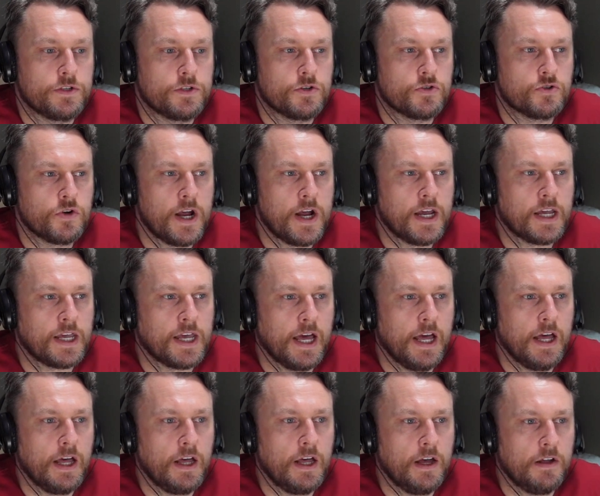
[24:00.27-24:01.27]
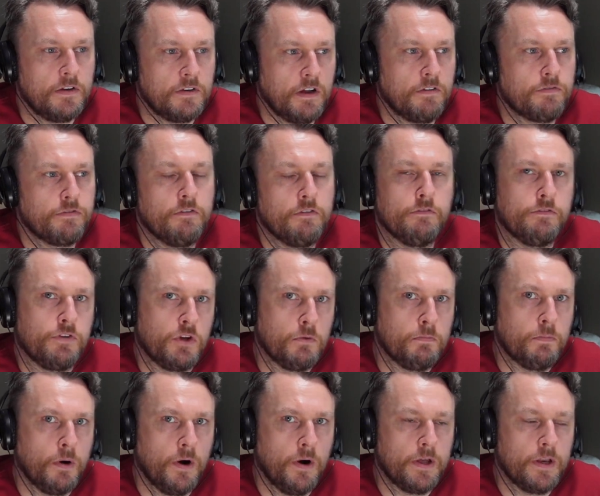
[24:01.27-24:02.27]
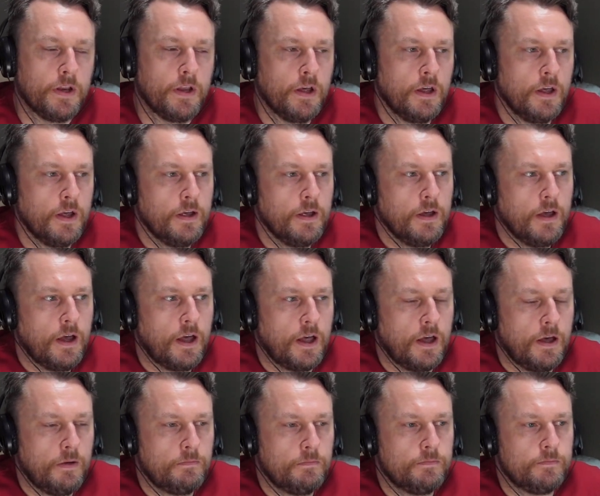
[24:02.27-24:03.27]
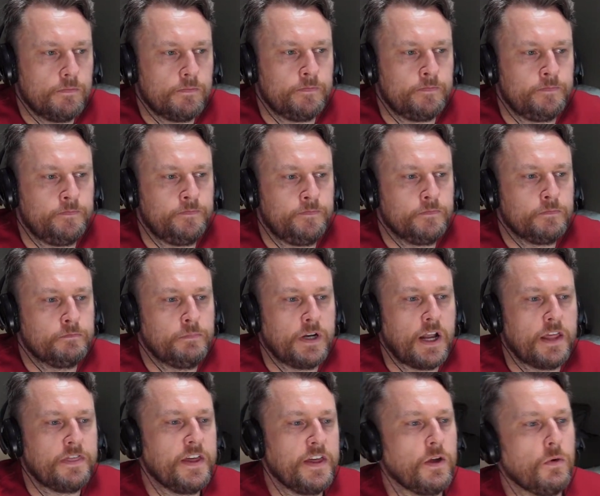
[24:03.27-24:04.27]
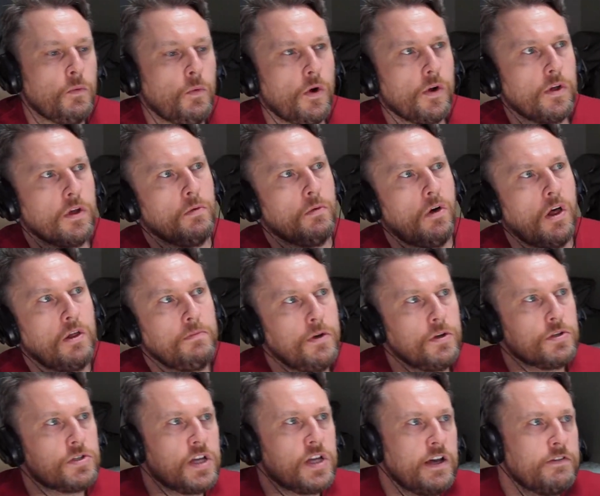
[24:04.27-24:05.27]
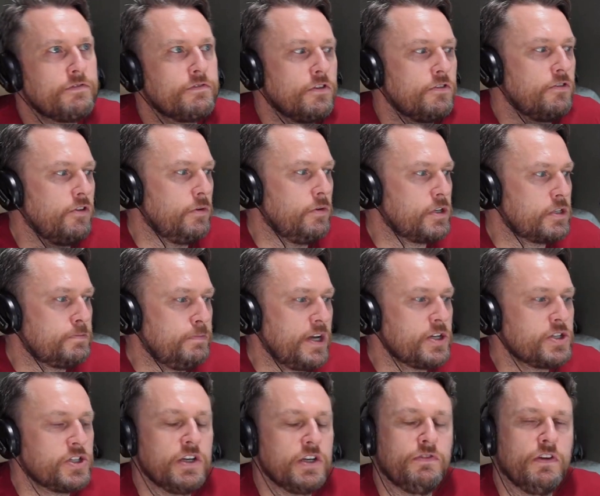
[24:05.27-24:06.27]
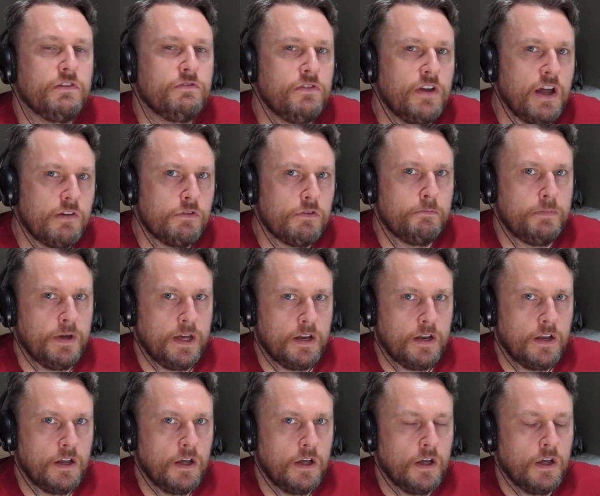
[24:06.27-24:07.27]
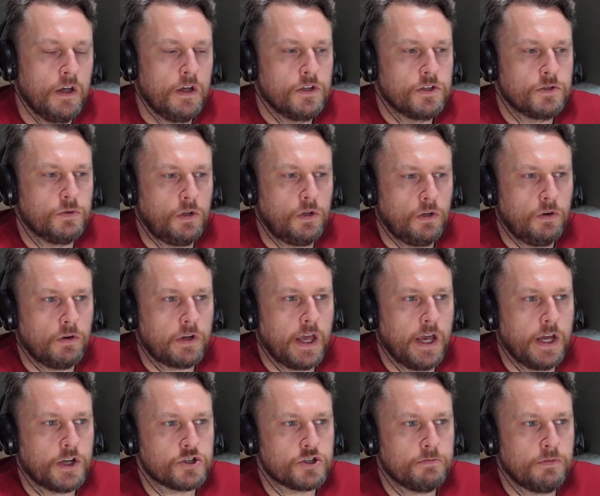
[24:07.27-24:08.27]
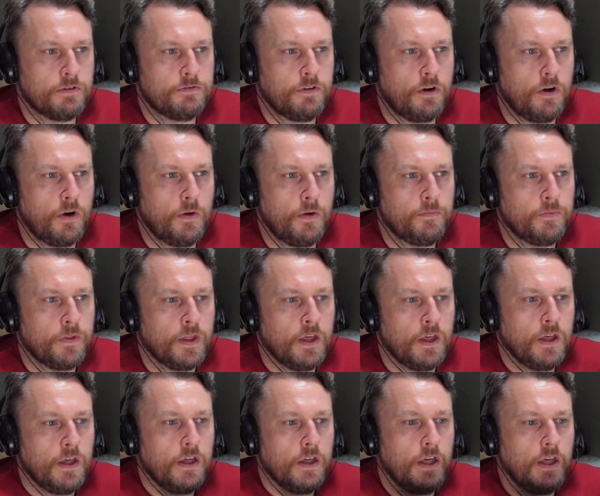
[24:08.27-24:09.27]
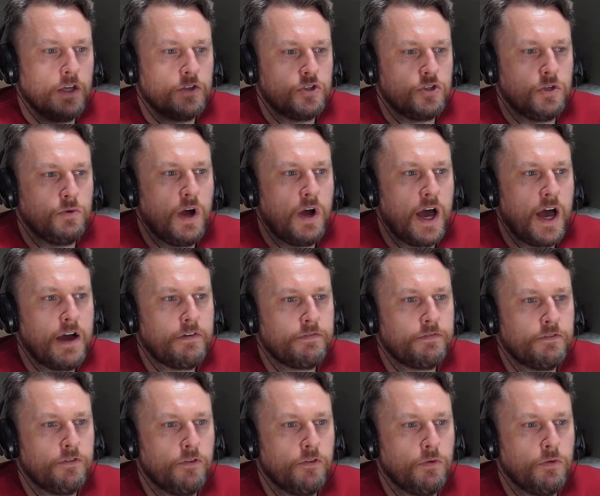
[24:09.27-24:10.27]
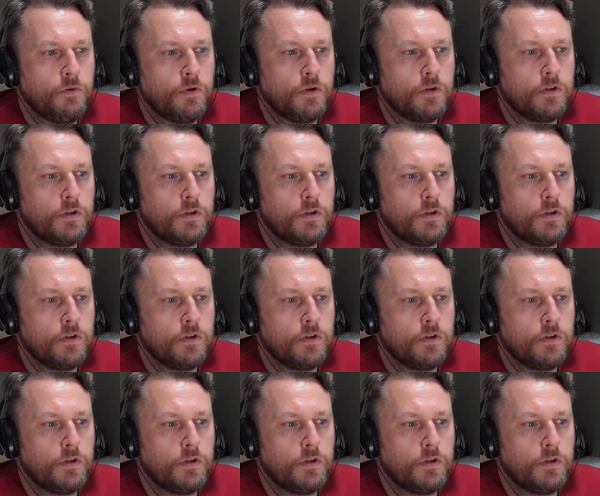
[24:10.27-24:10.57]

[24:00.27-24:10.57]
to try and get a different viewpoint. But I think what you almost have to do, especially if you've never been to a location before, is you have to